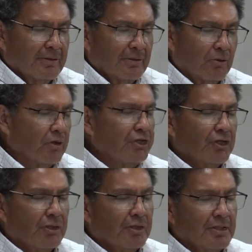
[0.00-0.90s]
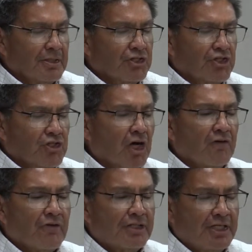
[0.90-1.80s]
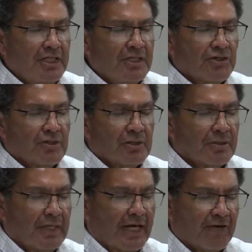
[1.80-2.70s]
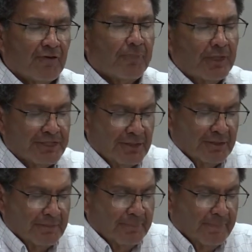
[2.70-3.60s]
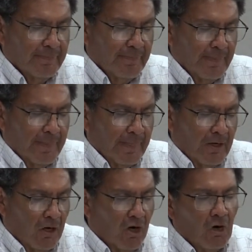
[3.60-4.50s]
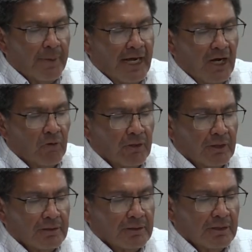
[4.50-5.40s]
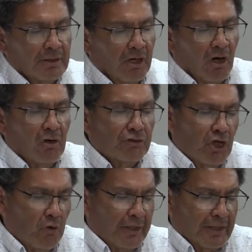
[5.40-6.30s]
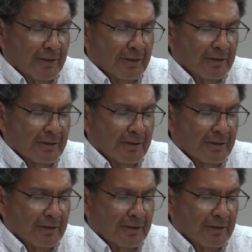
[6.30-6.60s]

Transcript: Lord, your sovereignty is ever present, all power, all knowing,